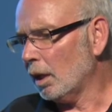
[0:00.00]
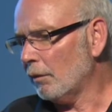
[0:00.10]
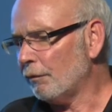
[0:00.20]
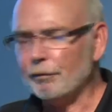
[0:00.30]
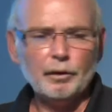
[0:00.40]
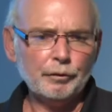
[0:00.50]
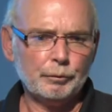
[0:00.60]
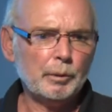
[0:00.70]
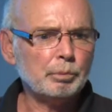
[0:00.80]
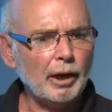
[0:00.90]

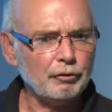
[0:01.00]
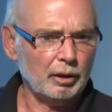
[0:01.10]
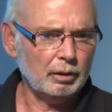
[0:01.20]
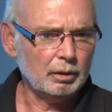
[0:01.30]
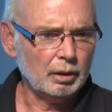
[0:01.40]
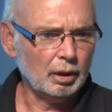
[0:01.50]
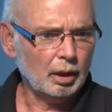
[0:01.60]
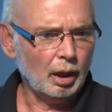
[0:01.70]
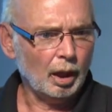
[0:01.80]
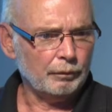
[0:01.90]
fierce repression
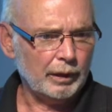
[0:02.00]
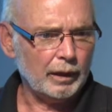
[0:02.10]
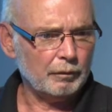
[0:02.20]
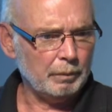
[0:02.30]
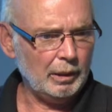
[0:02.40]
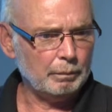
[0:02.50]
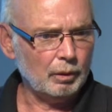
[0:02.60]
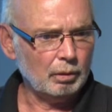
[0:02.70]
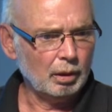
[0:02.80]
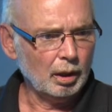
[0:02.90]
of Native
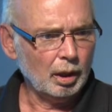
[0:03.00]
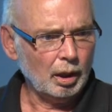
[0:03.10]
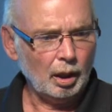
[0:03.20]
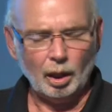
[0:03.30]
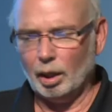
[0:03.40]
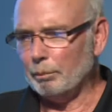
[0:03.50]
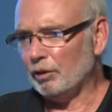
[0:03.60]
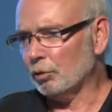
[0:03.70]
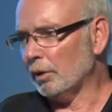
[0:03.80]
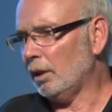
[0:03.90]
people
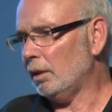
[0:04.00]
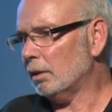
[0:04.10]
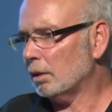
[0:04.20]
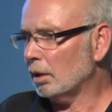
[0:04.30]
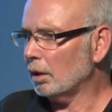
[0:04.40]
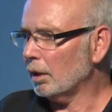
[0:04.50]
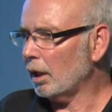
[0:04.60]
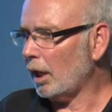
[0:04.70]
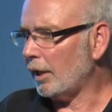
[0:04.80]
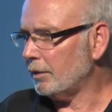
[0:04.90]
between
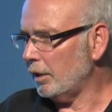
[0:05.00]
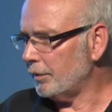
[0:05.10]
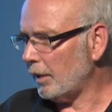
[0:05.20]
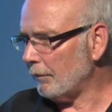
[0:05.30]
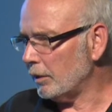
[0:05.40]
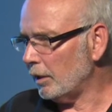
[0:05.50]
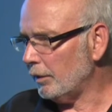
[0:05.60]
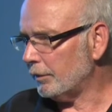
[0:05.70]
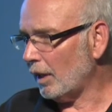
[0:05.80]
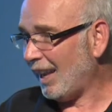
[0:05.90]

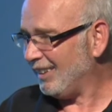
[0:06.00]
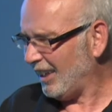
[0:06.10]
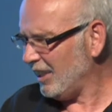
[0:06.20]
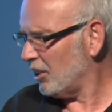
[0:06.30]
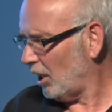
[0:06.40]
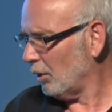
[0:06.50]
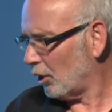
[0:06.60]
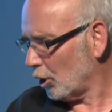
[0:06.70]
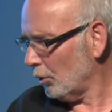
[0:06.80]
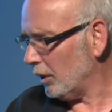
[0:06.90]
1870s and
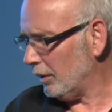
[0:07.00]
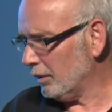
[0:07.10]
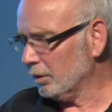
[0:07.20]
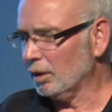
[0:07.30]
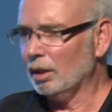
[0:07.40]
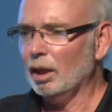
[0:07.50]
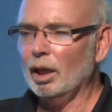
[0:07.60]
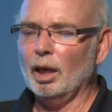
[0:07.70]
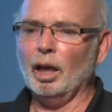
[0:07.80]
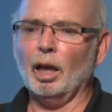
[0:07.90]
1930s.
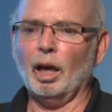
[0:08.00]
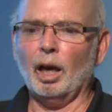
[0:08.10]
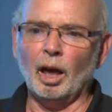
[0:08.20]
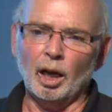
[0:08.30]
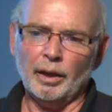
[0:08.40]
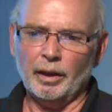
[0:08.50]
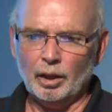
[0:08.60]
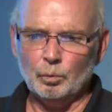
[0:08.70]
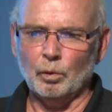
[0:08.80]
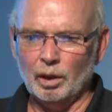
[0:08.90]

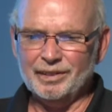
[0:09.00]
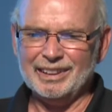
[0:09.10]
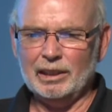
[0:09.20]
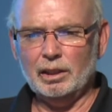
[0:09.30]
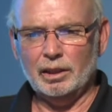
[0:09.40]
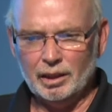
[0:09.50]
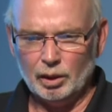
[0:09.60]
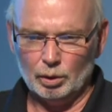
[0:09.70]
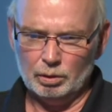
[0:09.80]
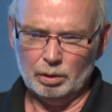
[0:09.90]
It was
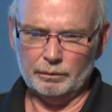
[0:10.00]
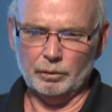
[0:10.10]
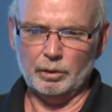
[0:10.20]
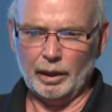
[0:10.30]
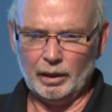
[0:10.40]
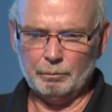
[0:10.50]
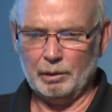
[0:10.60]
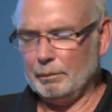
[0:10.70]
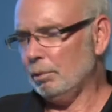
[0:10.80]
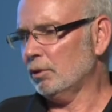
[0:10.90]
illegal for Native
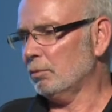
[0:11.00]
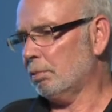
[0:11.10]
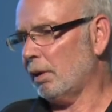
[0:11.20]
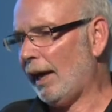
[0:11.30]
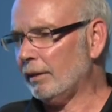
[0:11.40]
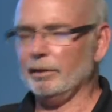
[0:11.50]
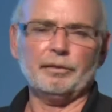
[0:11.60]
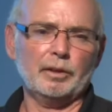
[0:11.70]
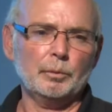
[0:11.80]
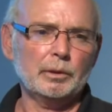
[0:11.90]
people to
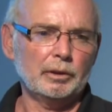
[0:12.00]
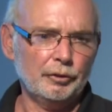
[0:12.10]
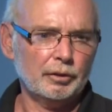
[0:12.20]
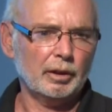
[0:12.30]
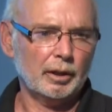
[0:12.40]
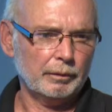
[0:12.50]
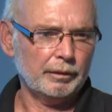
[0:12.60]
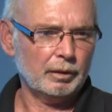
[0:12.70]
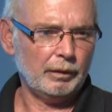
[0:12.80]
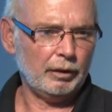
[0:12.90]
practice their religion on
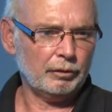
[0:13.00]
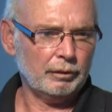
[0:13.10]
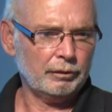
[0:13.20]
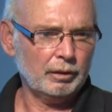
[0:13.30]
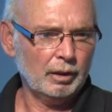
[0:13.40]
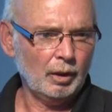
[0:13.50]
reservations